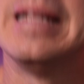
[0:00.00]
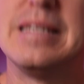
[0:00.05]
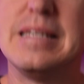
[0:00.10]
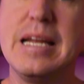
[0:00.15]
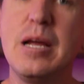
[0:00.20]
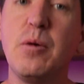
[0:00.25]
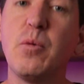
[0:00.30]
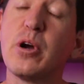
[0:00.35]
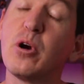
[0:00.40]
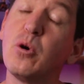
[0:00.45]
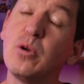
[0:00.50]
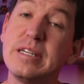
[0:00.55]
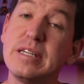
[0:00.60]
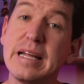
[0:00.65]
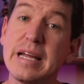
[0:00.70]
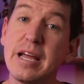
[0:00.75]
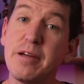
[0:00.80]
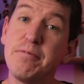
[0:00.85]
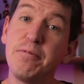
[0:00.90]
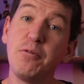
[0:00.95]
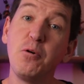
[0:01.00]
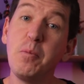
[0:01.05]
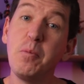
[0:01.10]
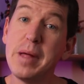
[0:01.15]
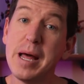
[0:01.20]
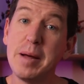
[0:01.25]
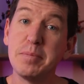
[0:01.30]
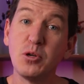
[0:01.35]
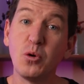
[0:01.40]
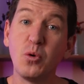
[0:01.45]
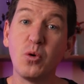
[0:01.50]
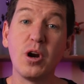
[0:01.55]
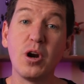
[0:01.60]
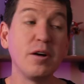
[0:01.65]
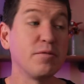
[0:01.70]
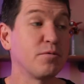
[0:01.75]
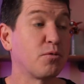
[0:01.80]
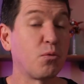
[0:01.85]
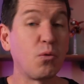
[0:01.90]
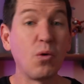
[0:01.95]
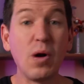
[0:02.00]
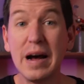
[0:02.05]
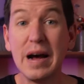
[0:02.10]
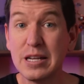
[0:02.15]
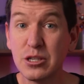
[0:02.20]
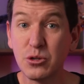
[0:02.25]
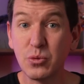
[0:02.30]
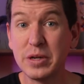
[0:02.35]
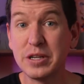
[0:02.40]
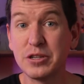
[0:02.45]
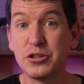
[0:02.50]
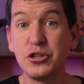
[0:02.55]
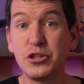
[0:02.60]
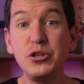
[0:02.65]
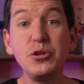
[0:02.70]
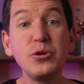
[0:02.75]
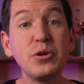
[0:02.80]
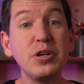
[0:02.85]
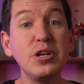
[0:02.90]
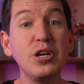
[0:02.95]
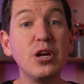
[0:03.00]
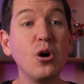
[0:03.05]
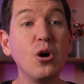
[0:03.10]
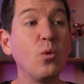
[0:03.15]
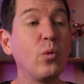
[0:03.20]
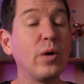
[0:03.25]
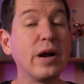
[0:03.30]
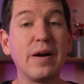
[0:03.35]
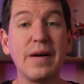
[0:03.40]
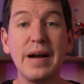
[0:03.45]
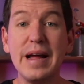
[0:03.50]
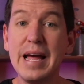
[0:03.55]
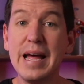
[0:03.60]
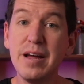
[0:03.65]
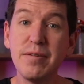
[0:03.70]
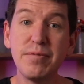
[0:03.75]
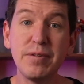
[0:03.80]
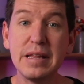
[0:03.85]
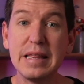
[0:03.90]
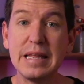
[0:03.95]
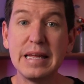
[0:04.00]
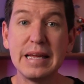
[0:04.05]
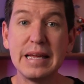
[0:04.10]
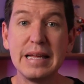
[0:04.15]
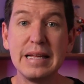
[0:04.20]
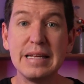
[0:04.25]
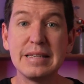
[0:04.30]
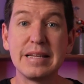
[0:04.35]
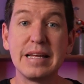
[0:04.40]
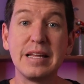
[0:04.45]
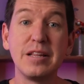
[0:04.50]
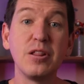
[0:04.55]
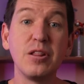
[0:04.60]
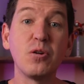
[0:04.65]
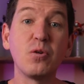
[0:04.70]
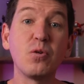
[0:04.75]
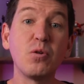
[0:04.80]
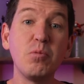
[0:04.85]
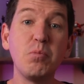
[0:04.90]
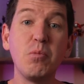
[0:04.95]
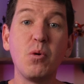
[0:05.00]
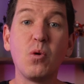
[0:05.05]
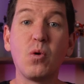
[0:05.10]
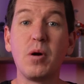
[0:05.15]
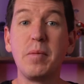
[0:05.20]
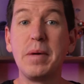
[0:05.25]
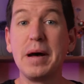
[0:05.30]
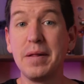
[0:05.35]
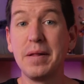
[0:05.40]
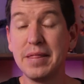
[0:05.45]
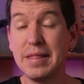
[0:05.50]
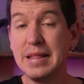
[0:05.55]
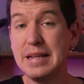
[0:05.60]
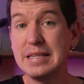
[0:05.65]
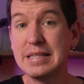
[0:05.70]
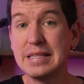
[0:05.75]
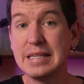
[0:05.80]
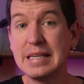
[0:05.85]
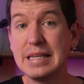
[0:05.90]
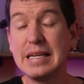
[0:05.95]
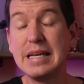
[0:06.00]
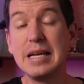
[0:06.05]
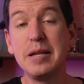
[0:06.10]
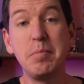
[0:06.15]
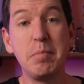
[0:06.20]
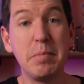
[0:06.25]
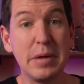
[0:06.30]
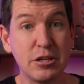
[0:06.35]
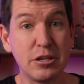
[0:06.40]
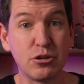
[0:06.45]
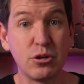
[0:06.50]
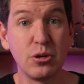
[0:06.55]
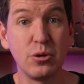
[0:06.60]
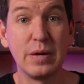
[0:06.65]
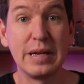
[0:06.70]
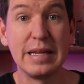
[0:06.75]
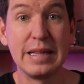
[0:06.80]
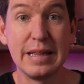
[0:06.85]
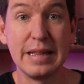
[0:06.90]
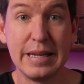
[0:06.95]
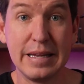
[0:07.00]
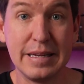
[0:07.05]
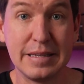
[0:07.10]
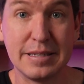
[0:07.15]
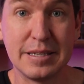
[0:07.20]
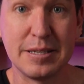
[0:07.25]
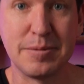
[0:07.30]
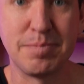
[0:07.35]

Today we're going to take a full map tour of Roswell so you can know where everything is and learn more about this city in Metro Atlanta.